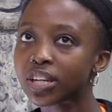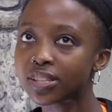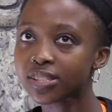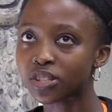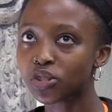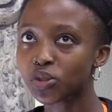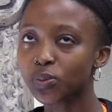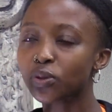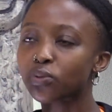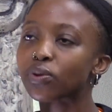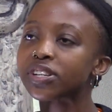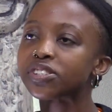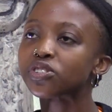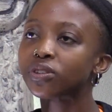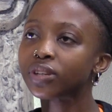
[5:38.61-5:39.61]
It deals with
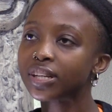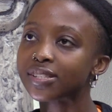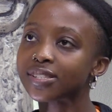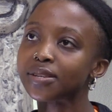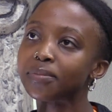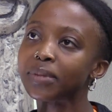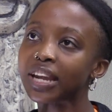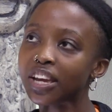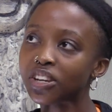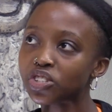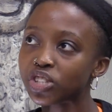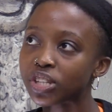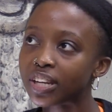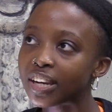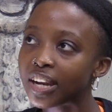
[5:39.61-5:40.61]
racial
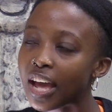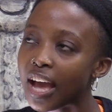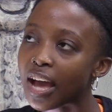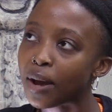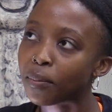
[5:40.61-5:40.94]
assimilation,